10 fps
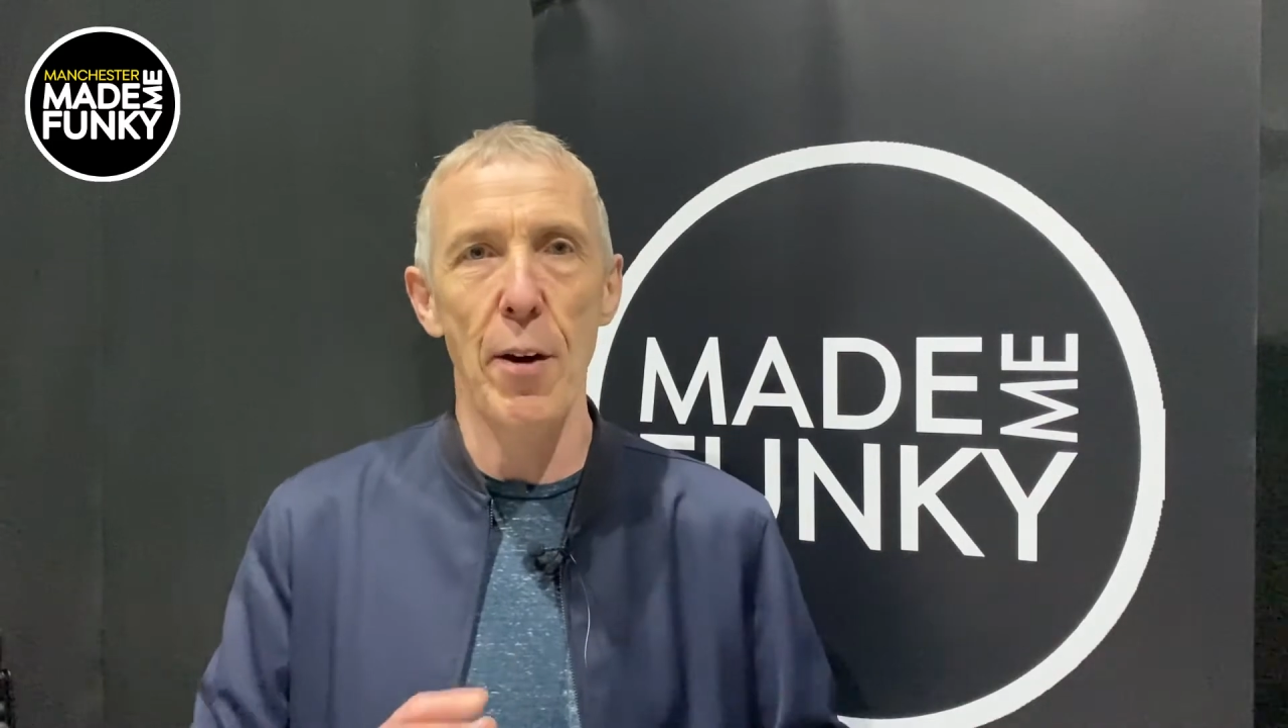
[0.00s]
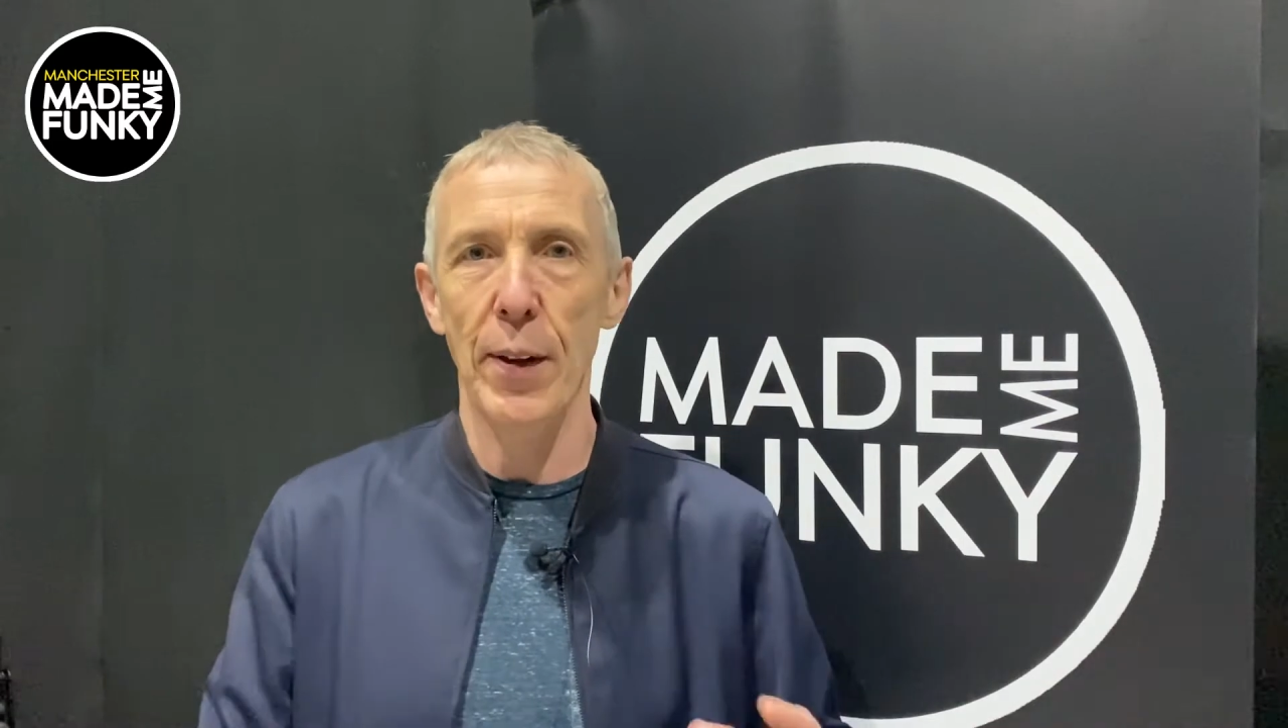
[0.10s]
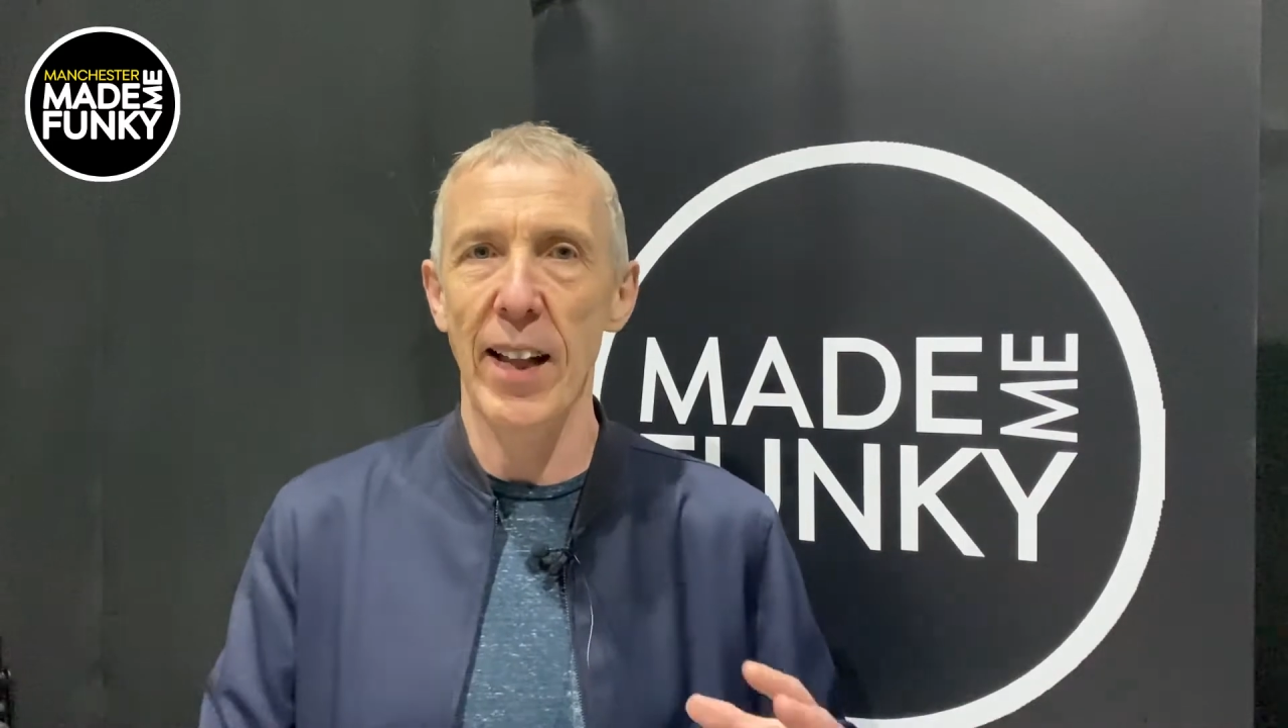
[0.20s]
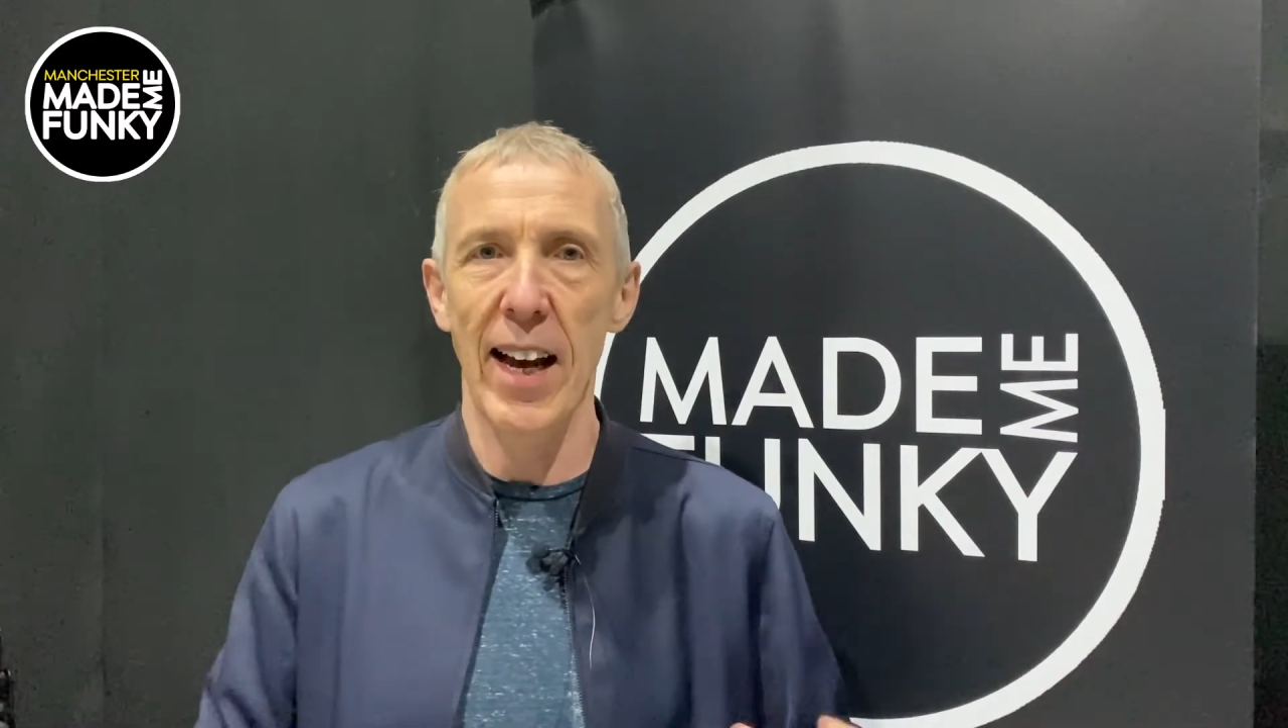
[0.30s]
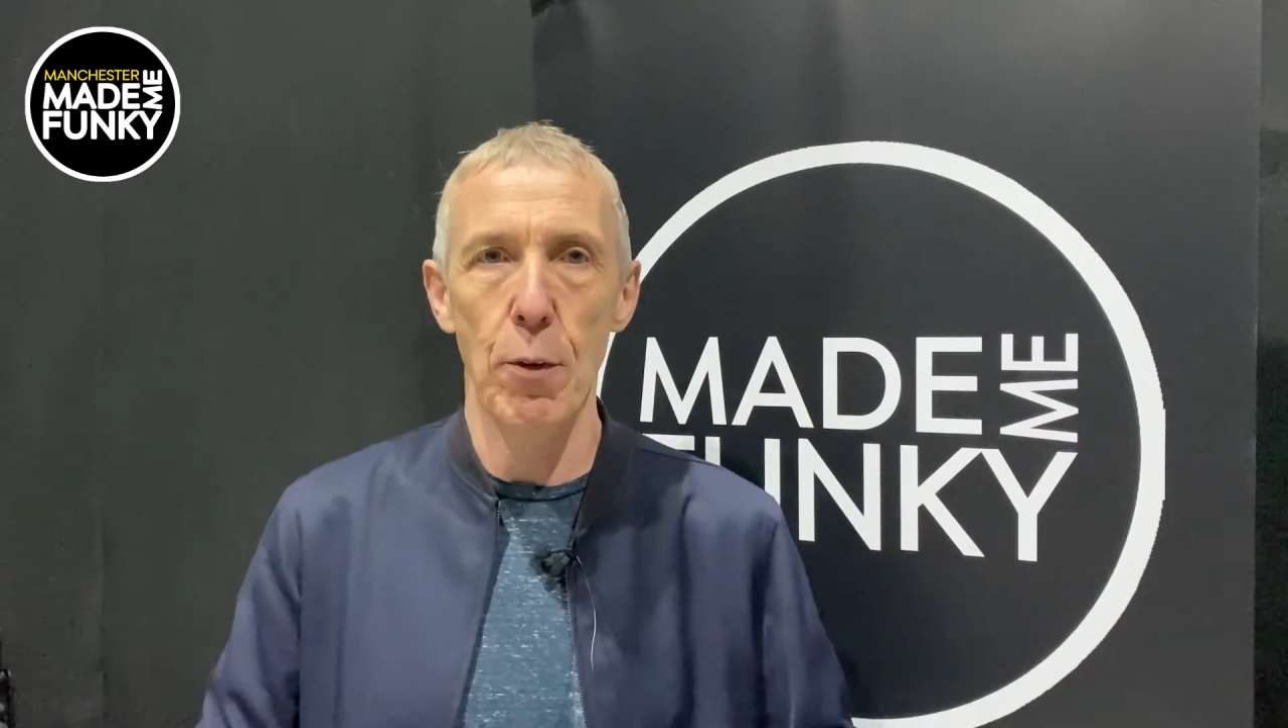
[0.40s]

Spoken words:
in there